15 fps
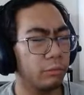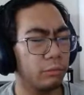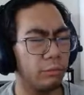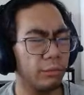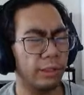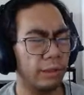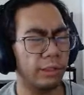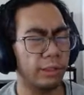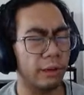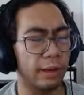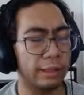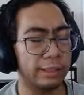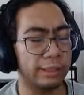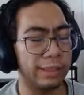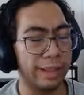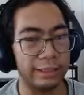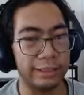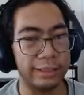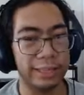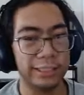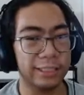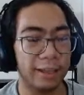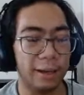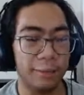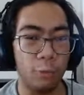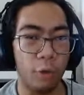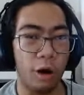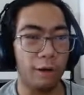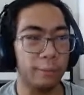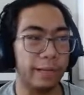what do you call it, like the desktop
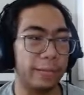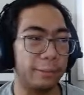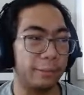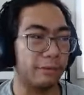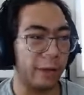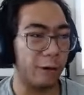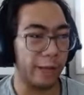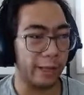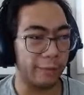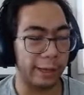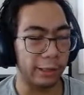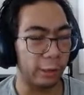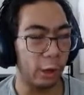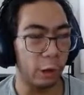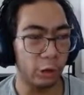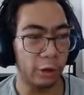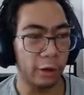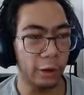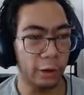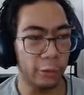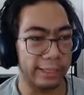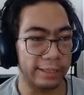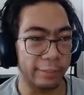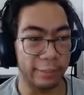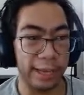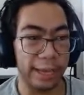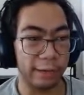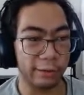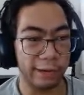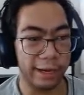wallpaper for like my logo and the
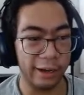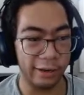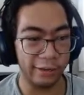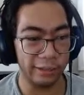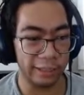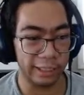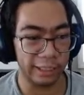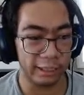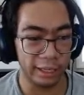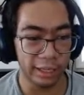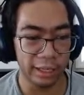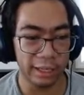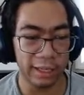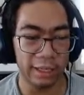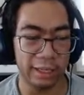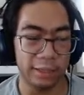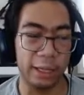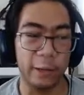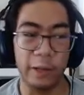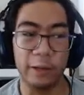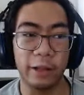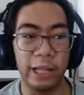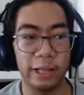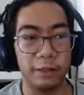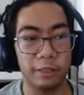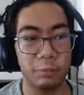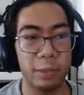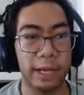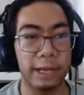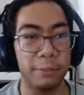background, and maybe like
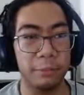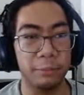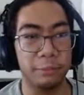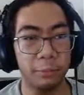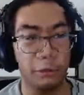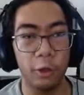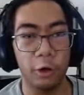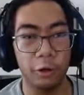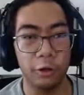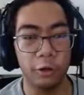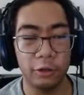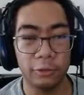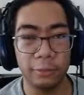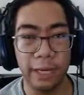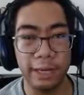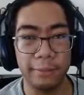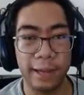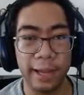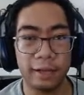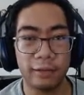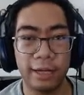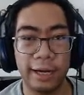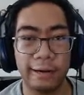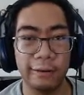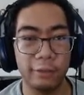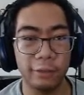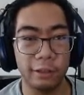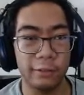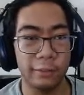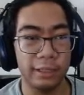my
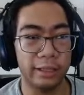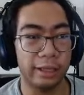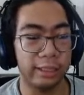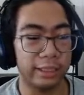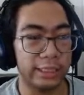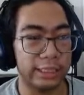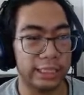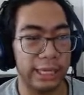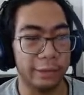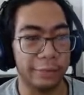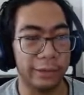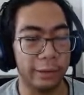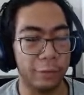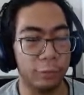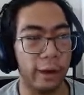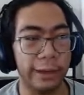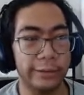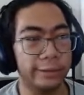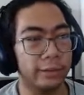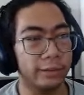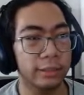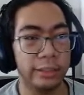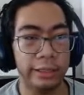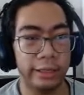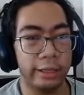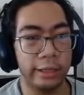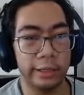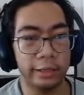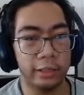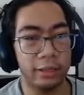background could be like the same like white
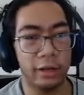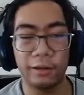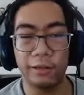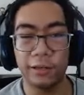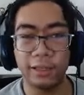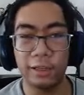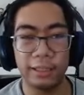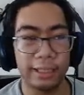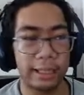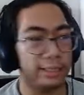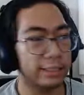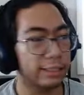color that